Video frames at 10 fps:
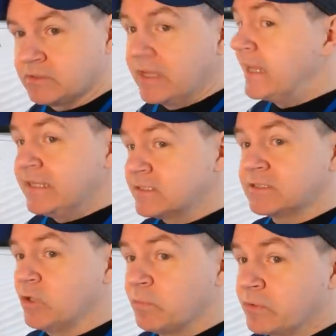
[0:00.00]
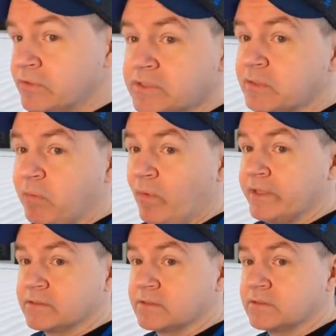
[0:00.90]
he is still producing
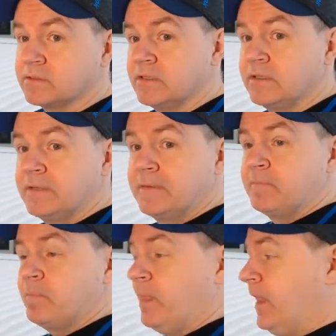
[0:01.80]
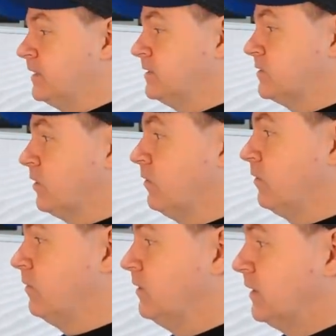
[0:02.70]
points. And so,